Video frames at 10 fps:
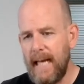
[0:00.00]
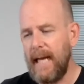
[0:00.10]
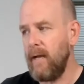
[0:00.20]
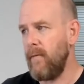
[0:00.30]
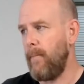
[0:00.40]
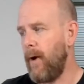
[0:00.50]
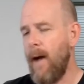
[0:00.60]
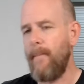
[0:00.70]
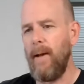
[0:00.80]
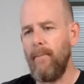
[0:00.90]
get into the
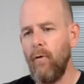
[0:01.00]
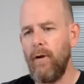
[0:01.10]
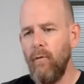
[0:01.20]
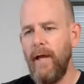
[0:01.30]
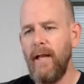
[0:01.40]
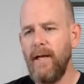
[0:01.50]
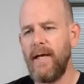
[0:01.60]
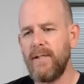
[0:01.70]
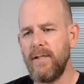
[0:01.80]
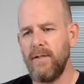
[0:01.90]
pop, I'm running really
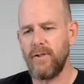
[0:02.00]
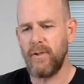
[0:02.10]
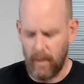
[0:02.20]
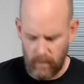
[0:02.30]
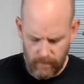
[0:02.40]
nice and slow.